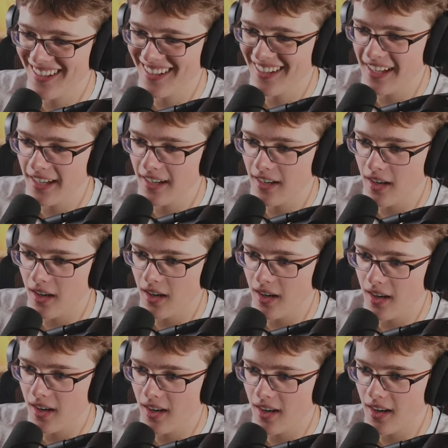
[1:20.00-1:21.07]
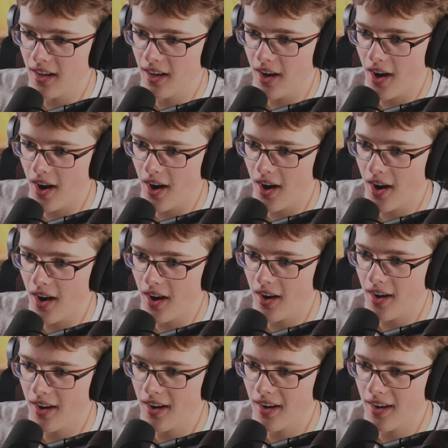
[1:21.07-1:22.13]

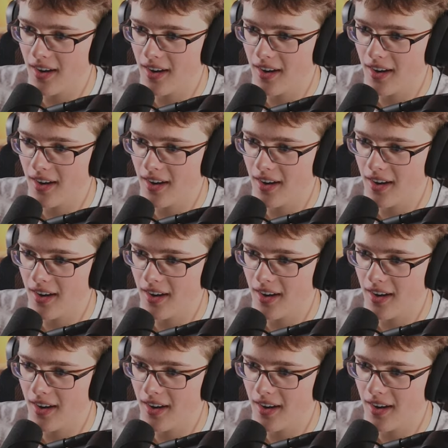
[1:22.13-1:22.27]
No one is speaking in this clip.